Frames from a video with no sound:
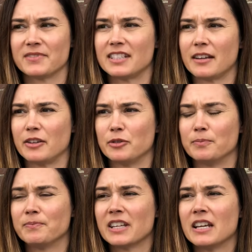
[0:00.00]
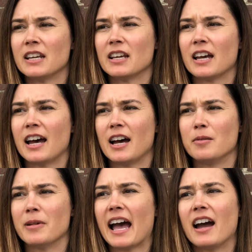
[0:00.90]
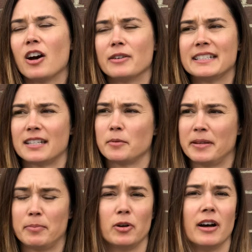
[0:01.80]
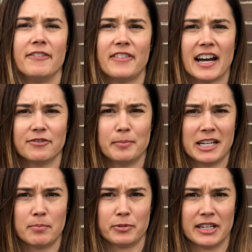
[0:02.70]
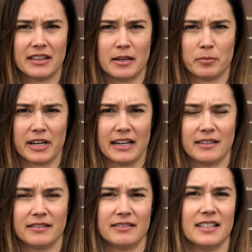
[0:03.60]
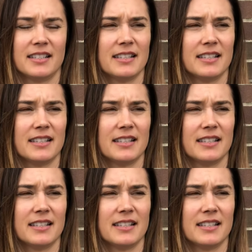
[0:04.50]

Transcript: So I always tell people a 5-minute breathing break. This